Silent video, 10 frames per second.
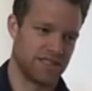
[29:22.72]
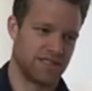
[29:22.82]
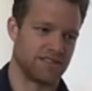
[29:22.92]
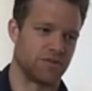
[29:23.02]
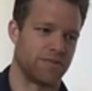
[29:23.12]

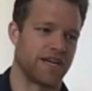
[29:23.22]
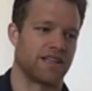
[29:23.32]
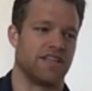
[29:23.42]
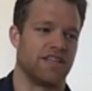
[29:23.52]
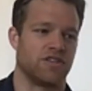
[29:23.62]
And so
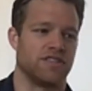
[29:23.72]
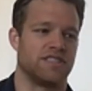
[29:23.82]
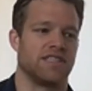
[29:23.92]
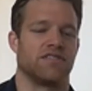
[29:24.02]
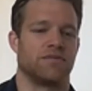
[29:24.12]
Michelangelo
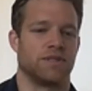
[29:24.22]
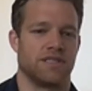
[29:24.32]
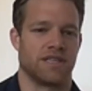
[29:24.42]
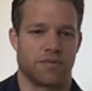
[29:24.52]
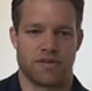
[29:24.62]
itself wasn't
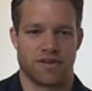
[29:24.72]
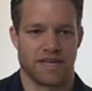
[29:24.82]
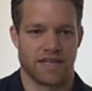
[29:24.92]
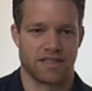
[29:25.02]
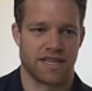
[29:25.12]
like
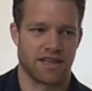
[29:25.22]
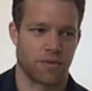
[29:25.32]
providing a data